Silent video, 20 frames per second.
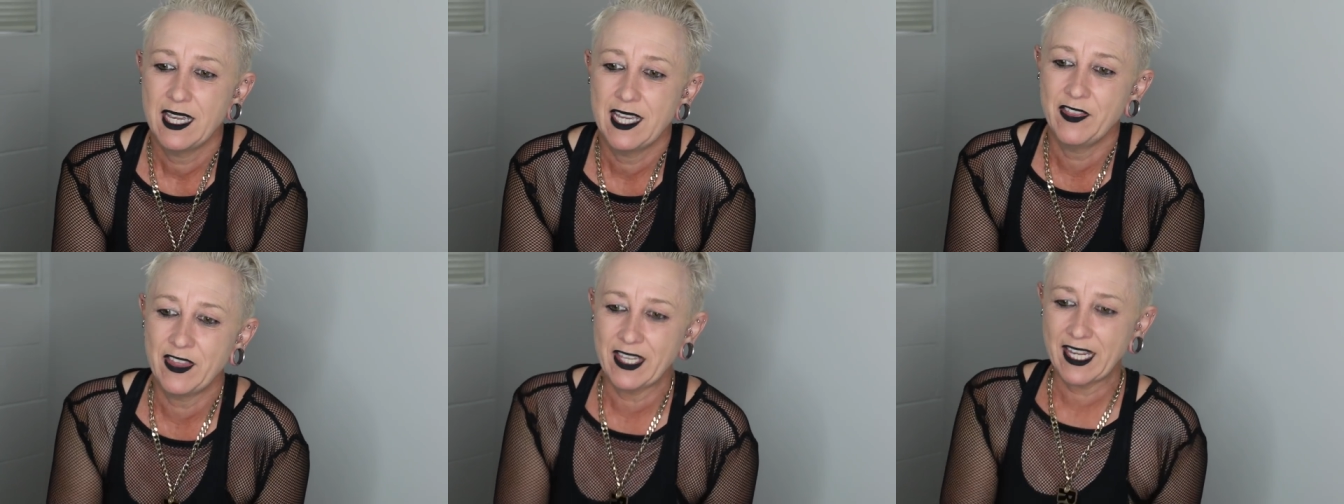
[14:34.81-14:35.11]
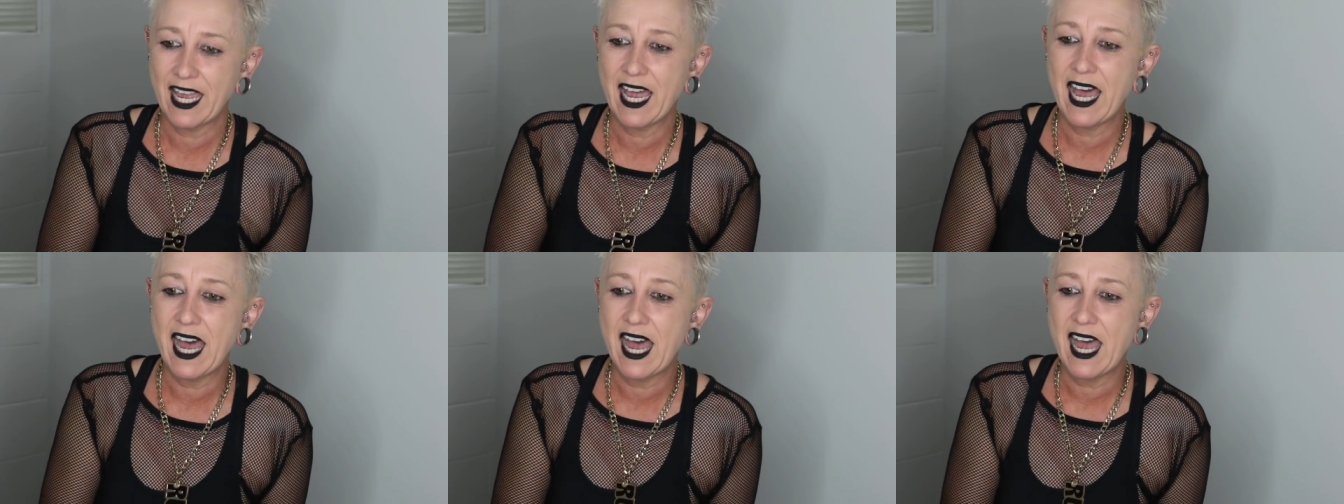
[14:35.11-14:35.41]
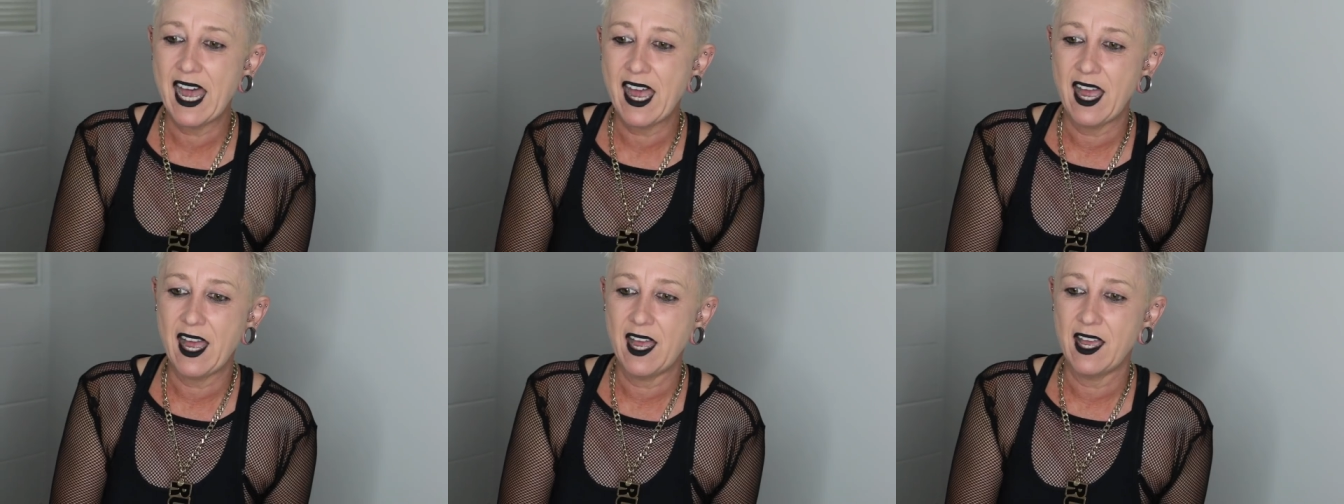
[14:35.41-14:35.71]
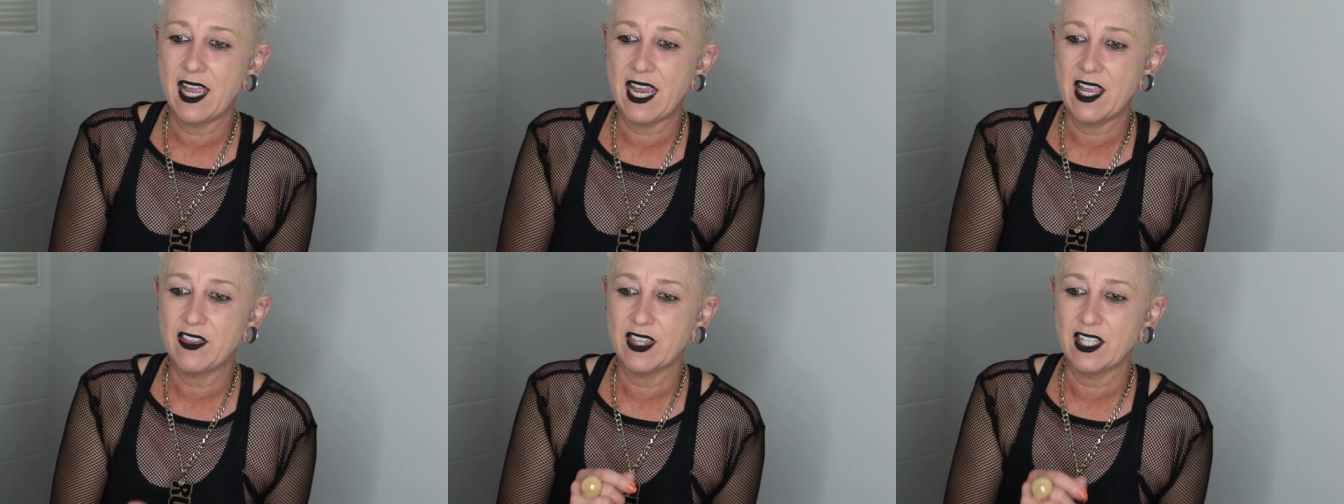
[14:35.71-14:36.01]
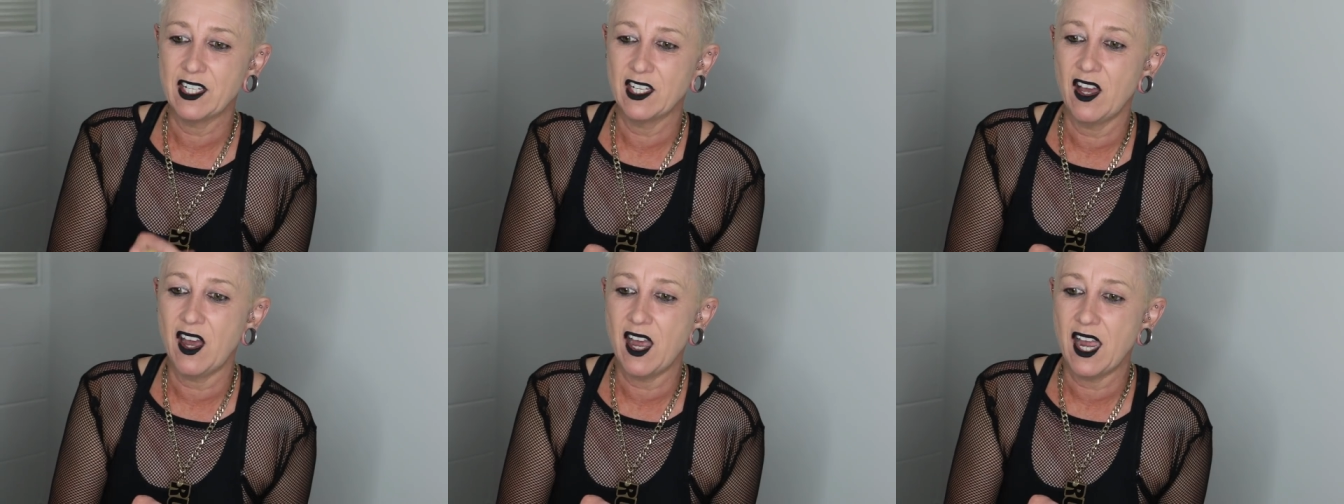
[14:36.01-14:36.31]
In the car, at
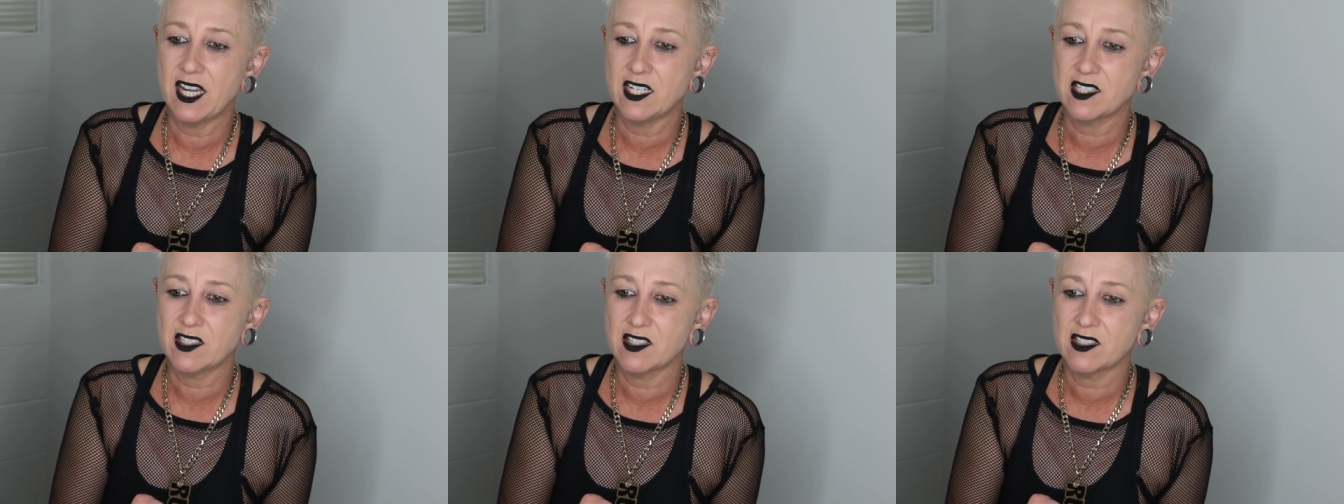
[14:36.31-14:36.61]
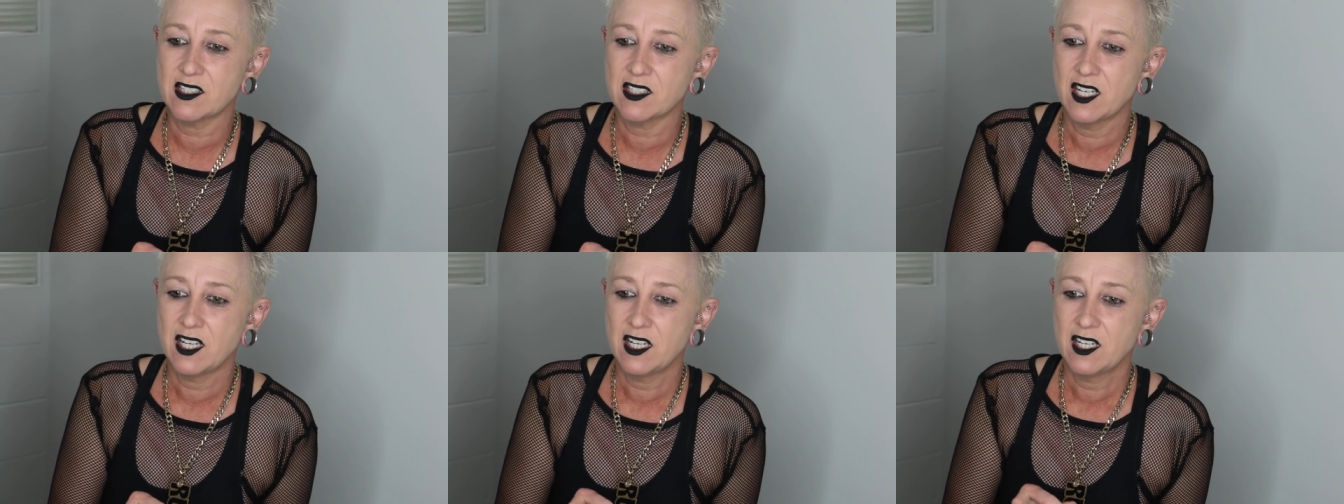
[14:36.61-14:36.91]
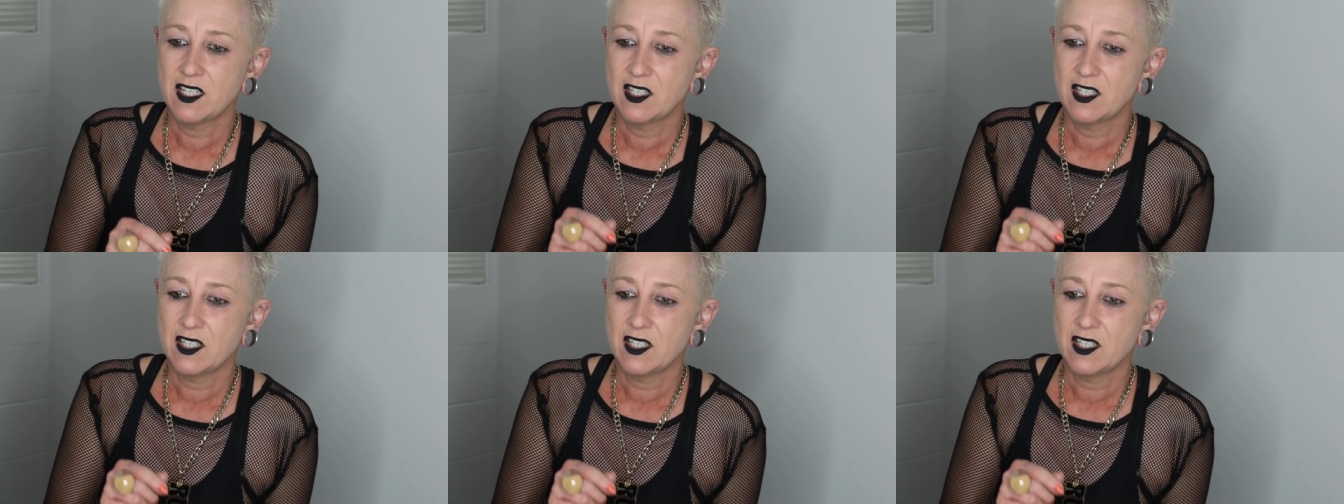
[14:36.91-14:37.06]
the lights,